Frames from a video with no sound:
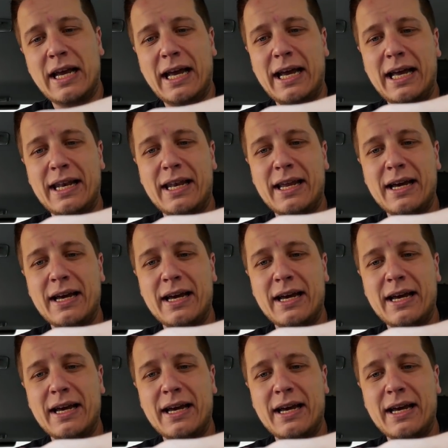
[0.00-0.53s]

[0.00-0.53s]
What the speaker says: and